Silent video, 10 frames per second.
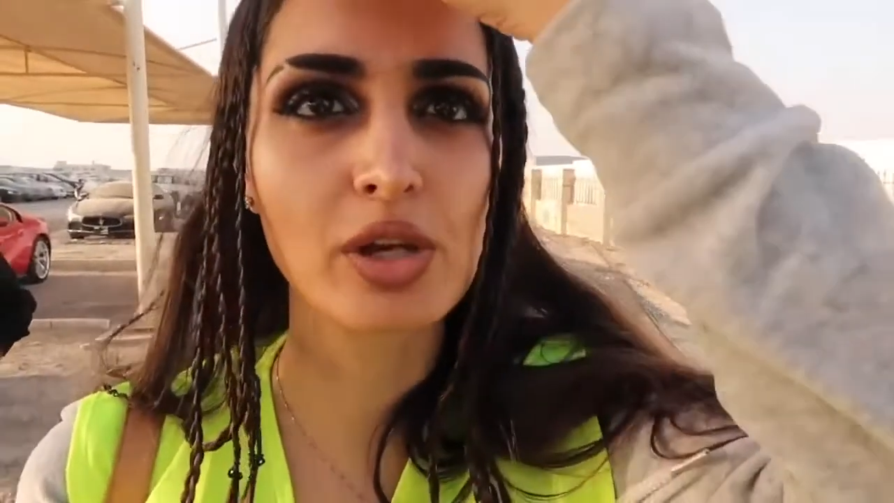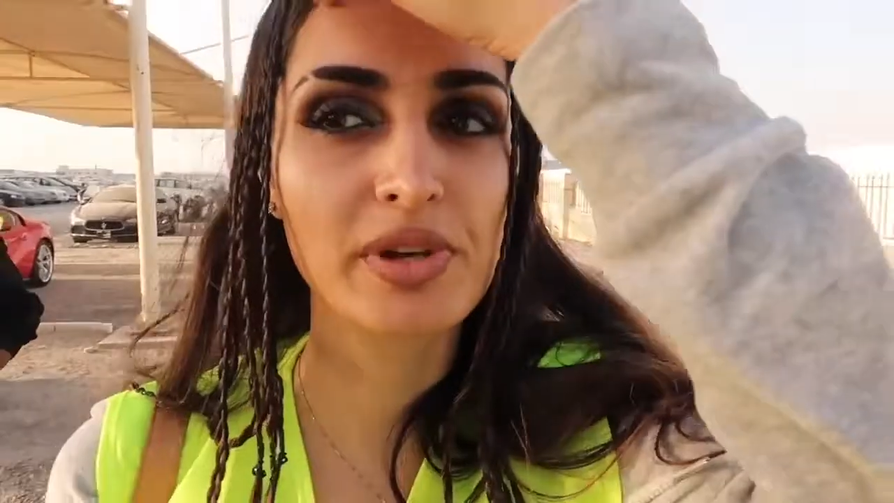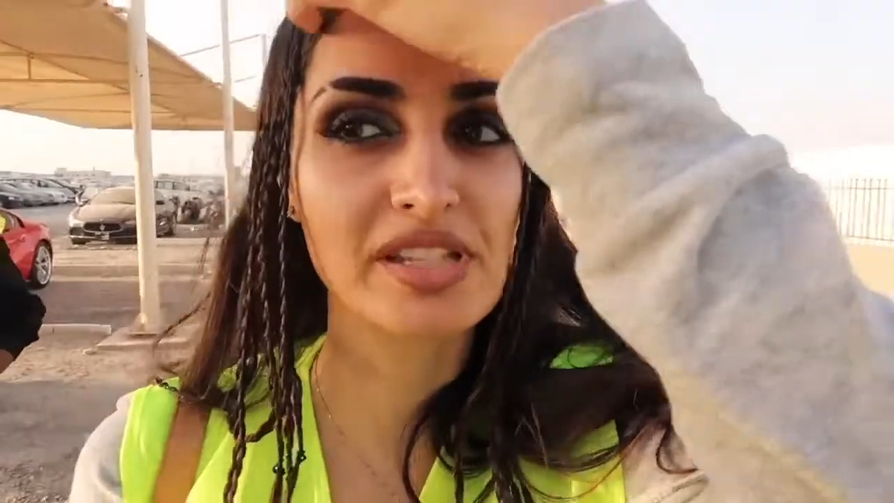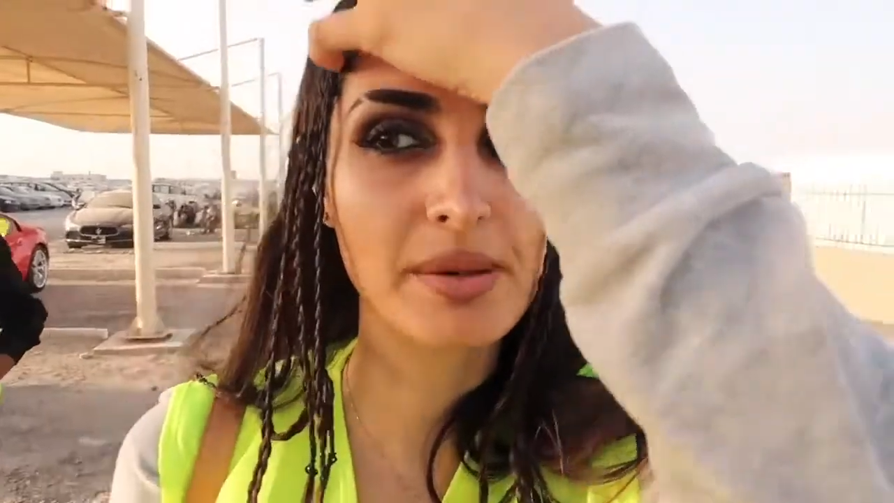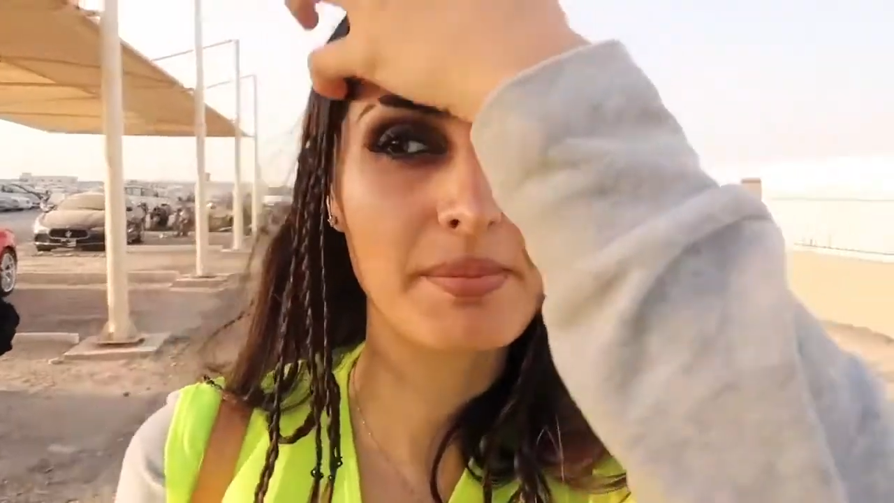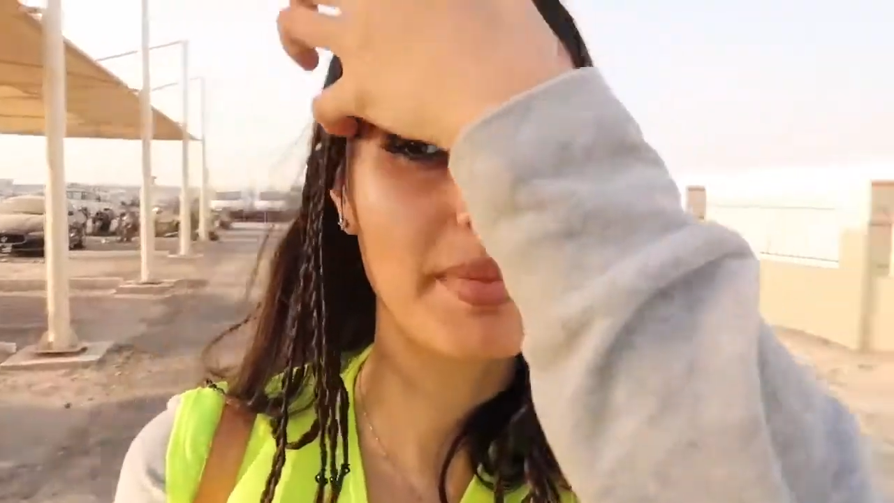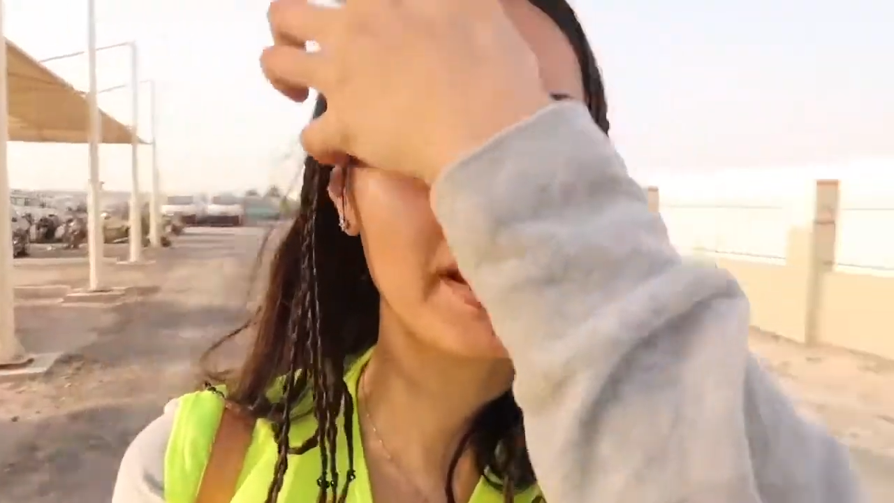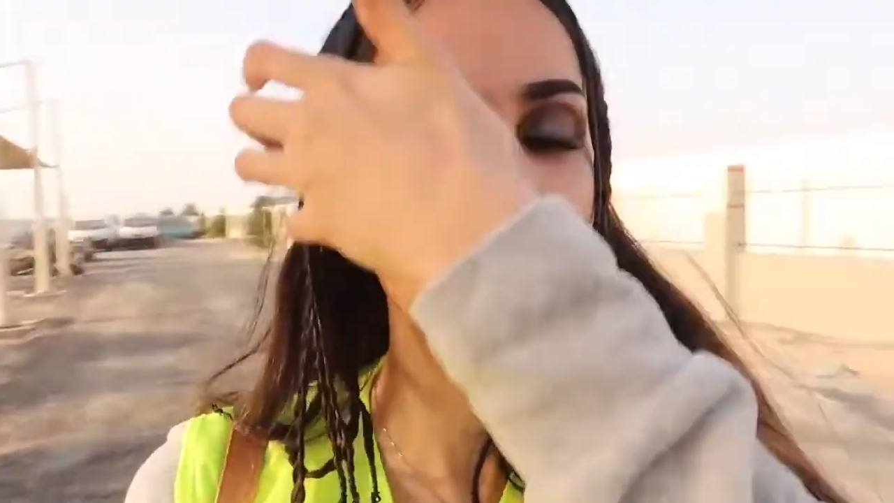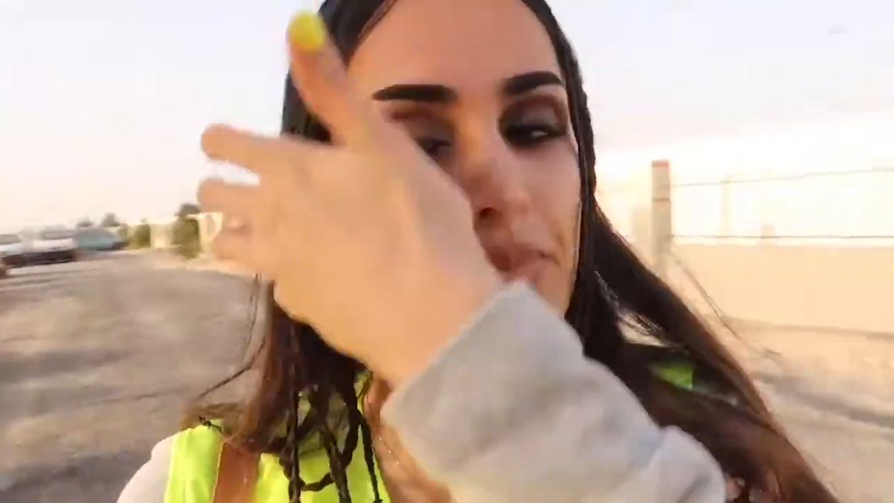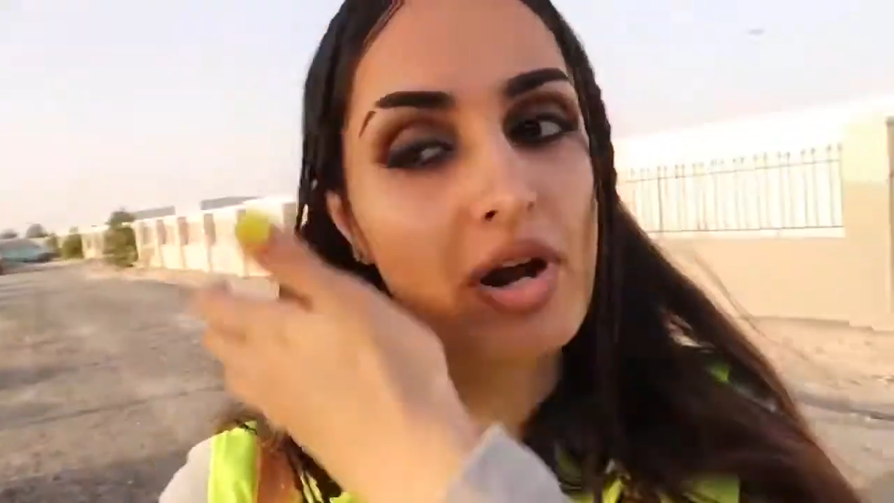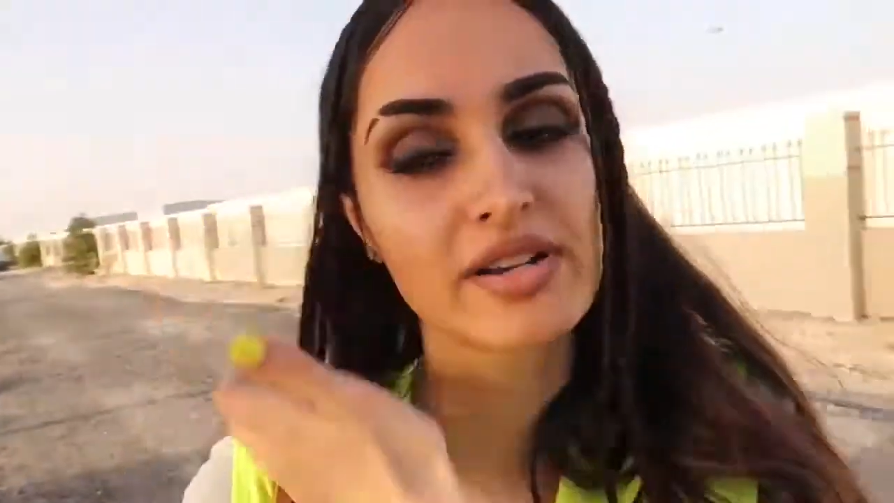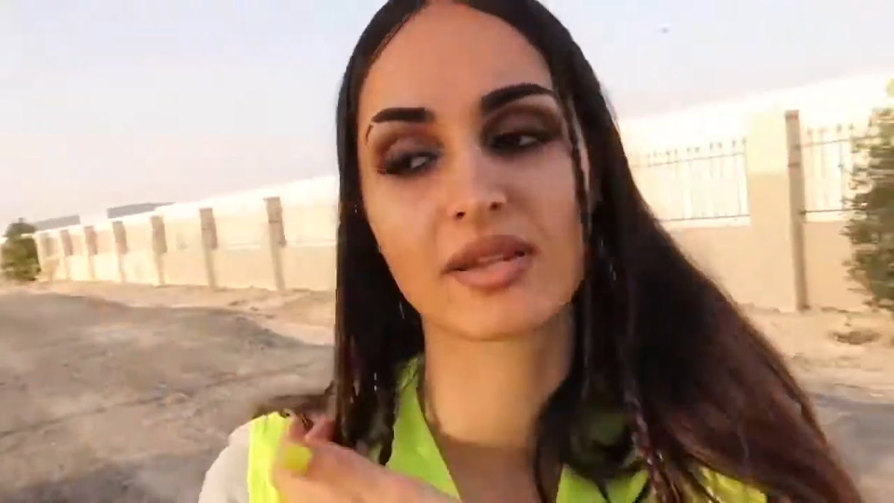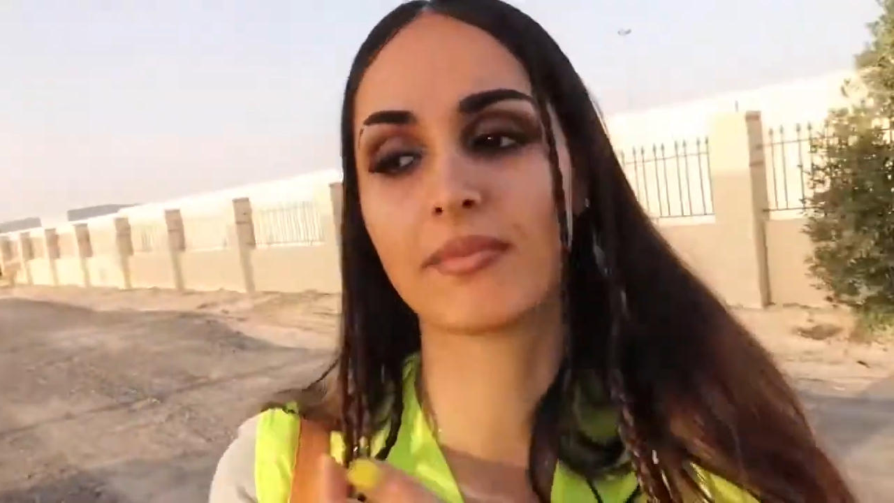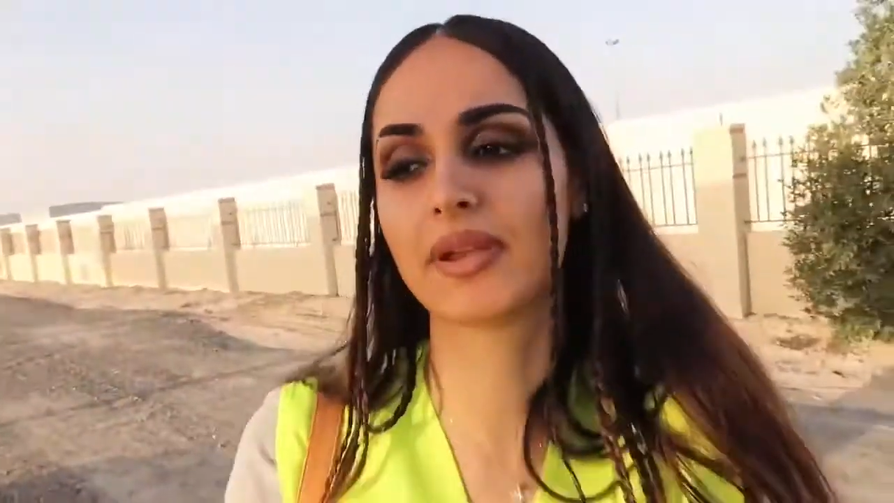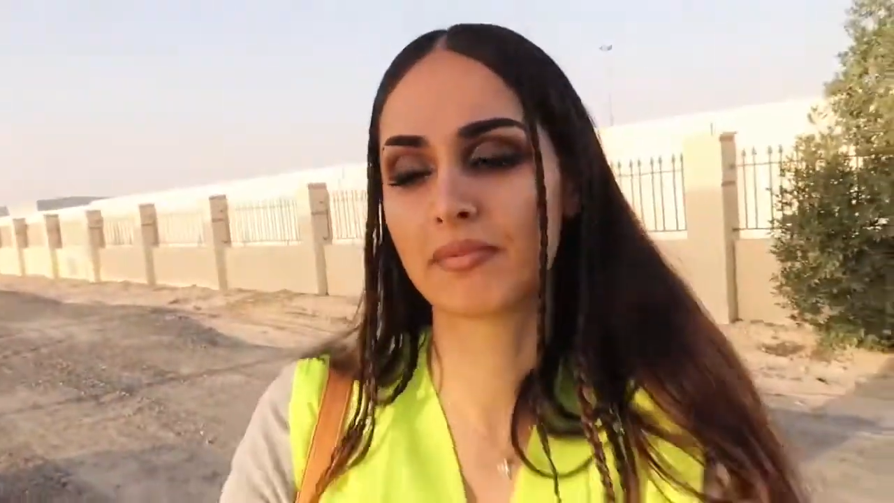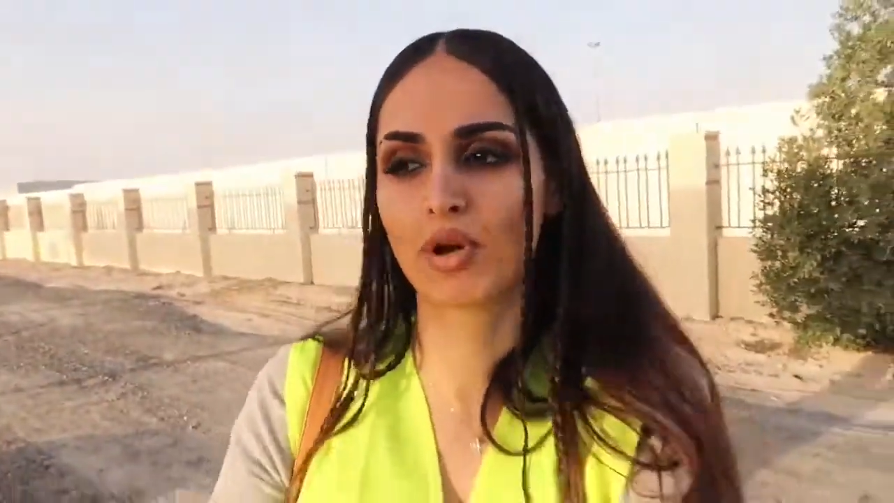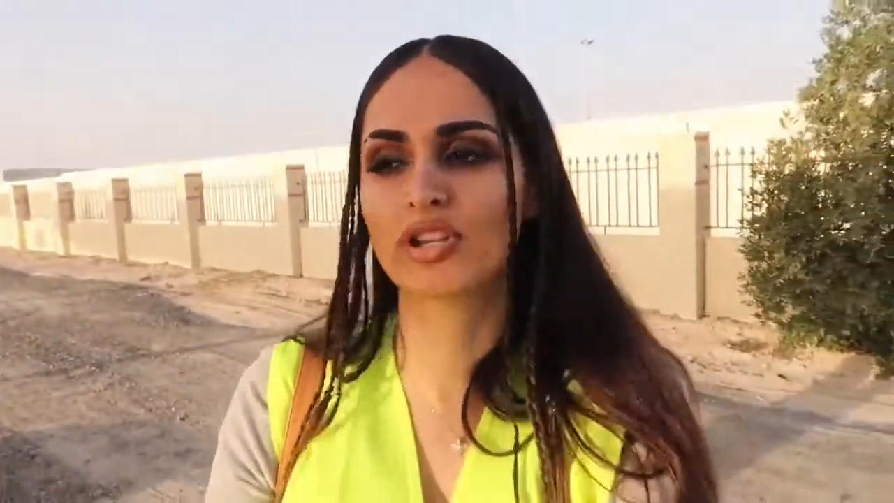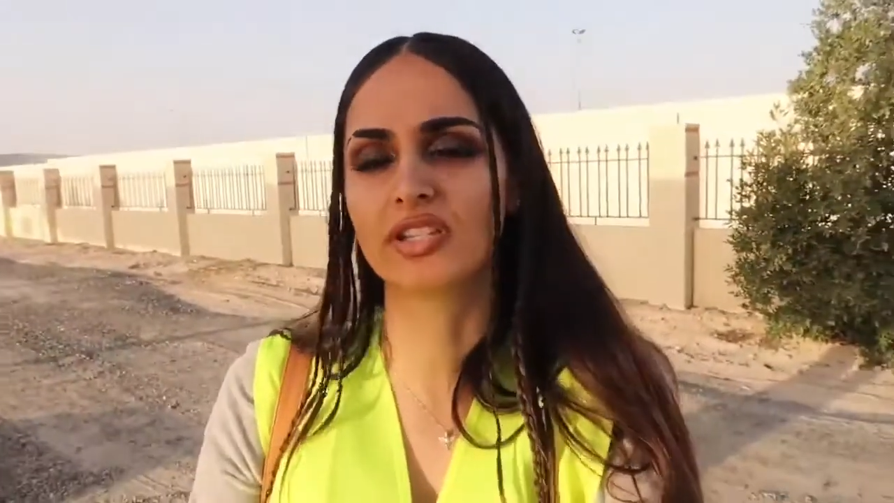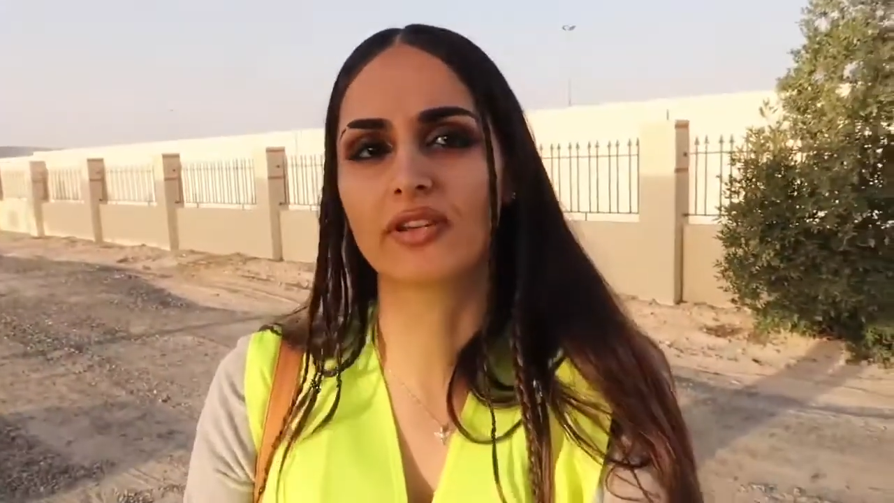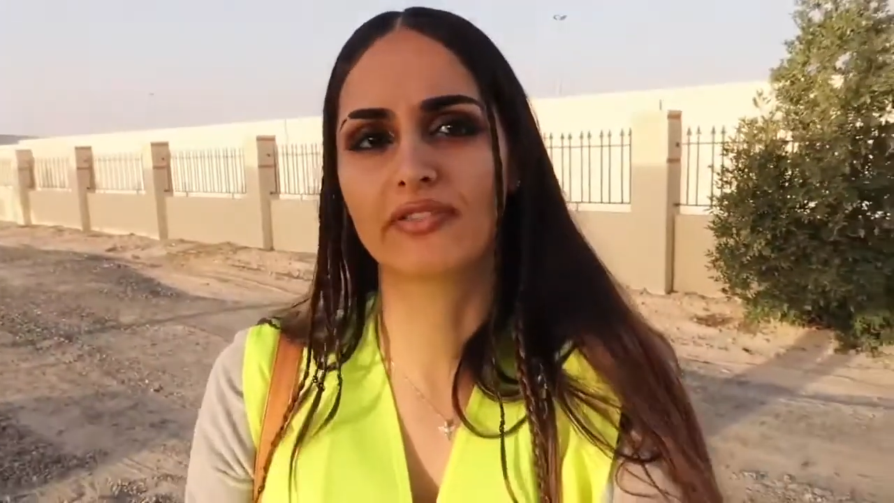slowly, because the main part is the main
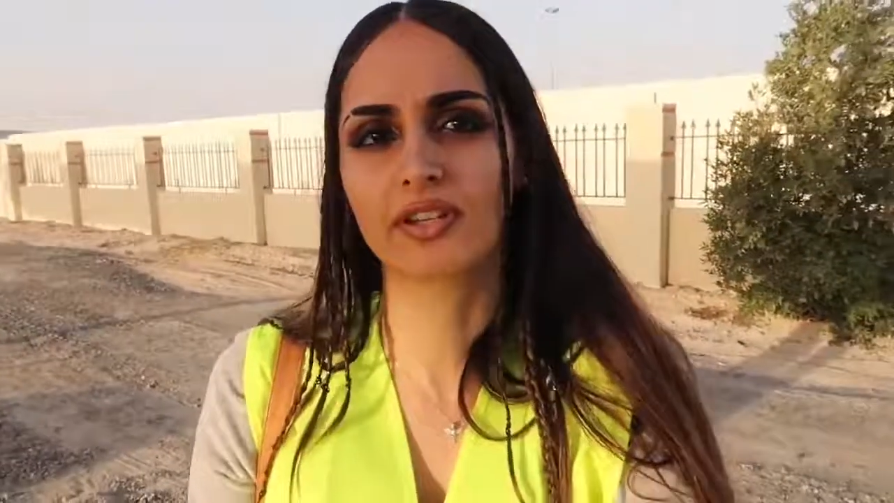body